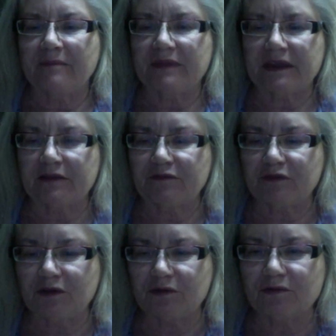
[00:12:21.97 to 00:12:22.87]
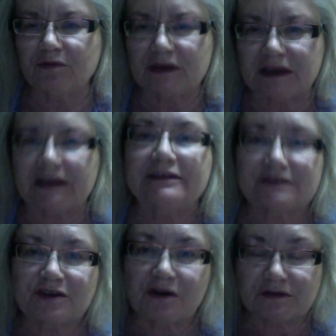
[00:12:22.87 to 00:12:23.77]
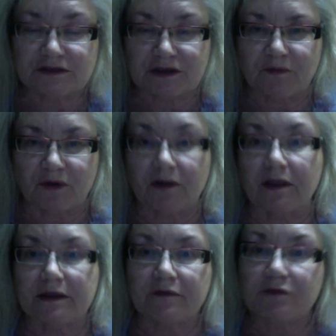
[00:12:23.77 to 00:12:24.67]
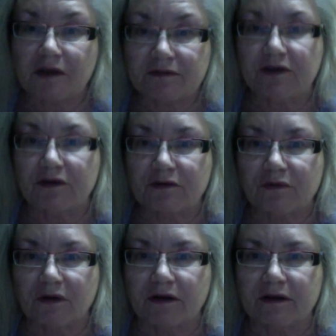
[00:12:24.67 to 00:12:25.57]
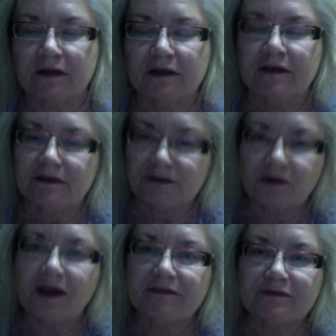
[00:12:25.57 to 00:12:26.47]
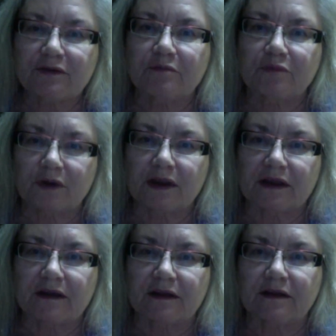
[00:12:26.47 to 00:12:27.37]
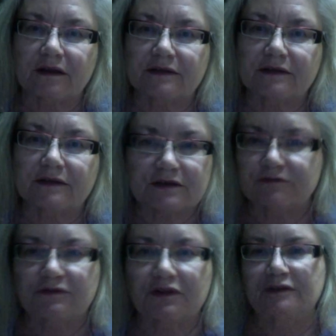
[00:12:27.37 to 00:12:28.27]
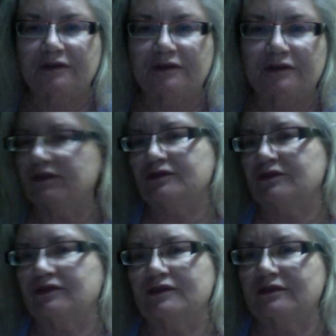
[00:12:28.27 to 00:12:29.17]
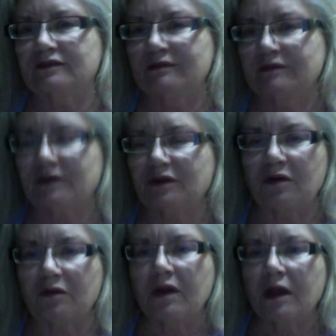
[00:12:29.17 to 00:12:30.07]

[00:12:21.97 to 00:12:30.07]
If you need to go somewhere, like if you have to go to work, you have to bring a change of clothes. It's just, you know.